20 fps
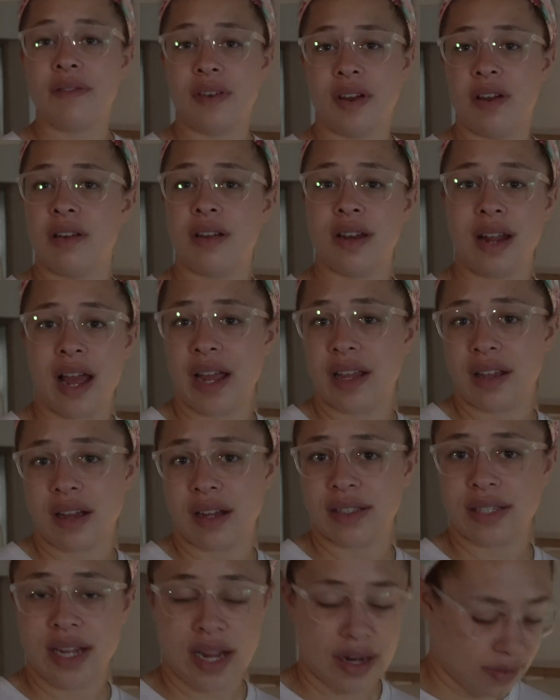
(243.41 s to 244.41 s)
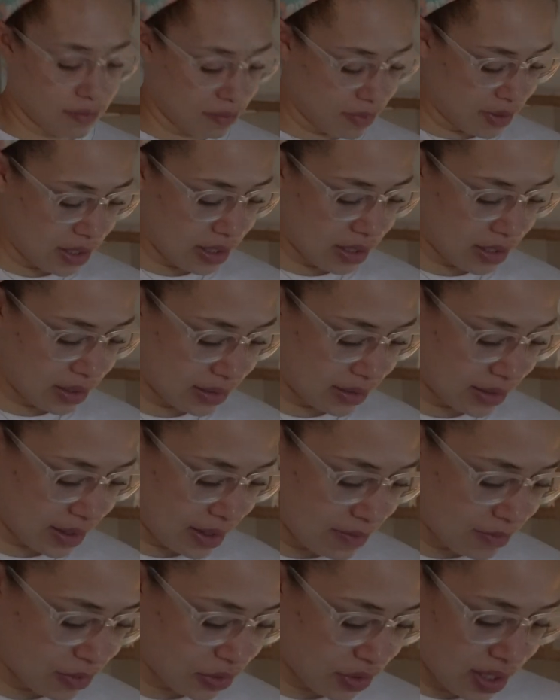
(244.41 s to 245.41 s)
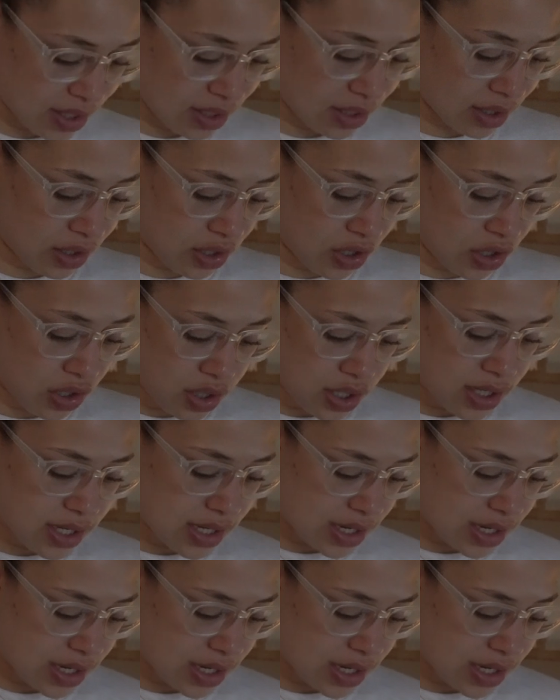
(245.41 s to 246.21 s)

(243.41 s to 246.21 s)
very good eye contact because I'm trying to cook,